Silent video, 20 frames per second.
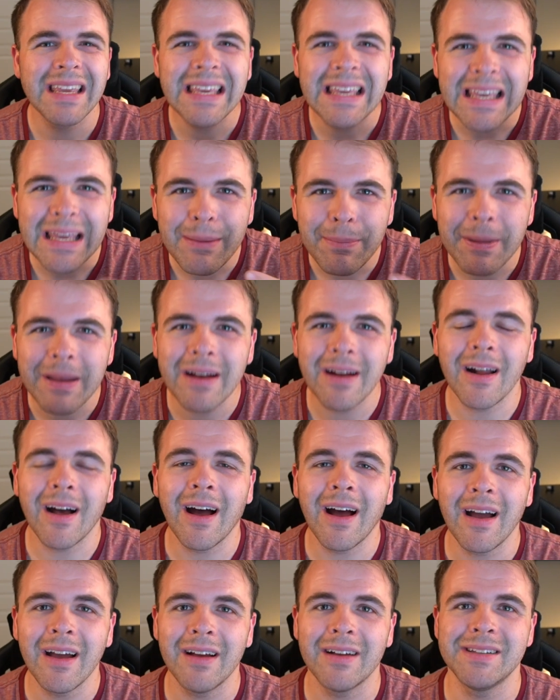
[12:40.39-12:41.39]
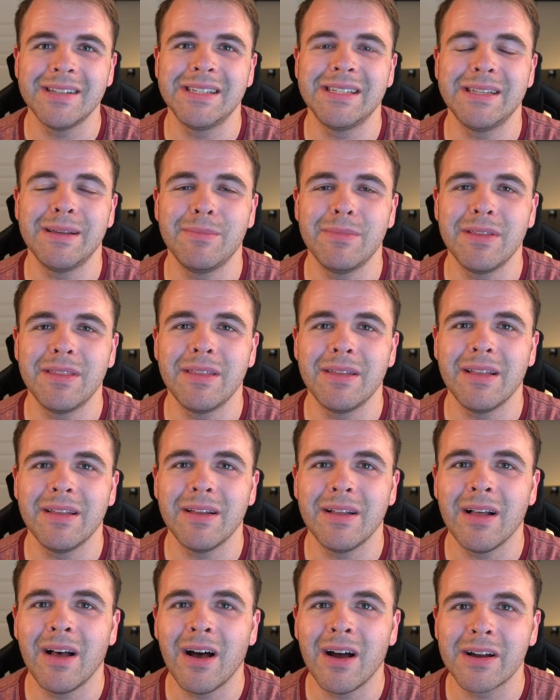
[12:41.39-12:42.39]
keeping an eye on some of
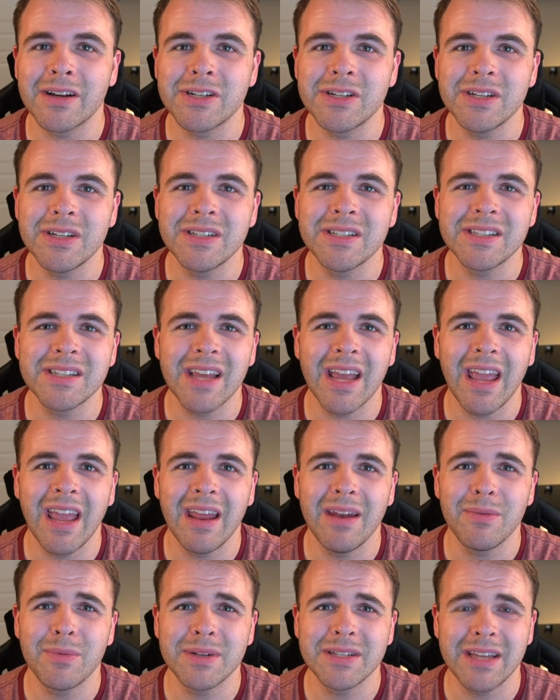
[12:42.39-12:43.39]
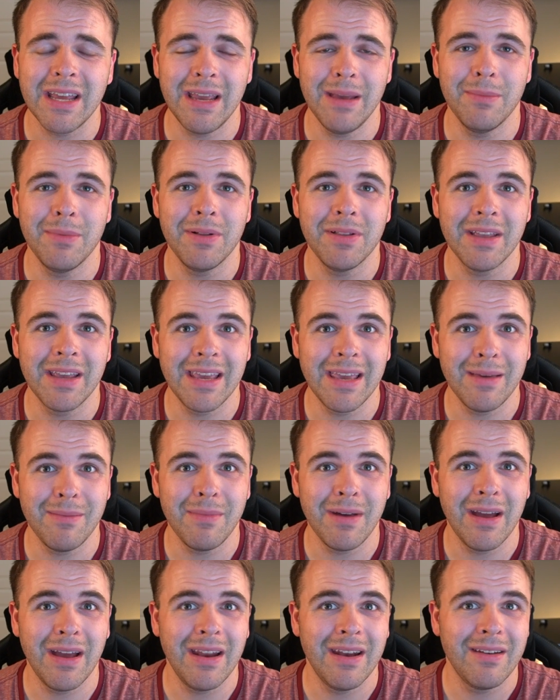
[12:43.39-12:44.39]
the auctions, and was able to get
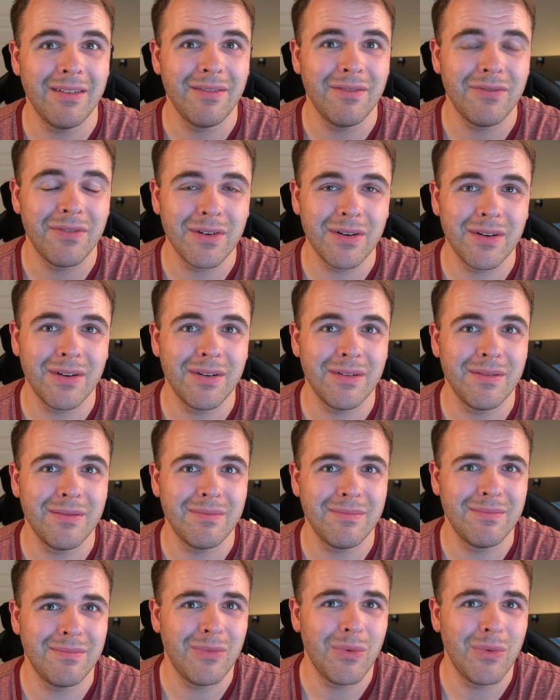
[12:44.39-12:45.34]
mine for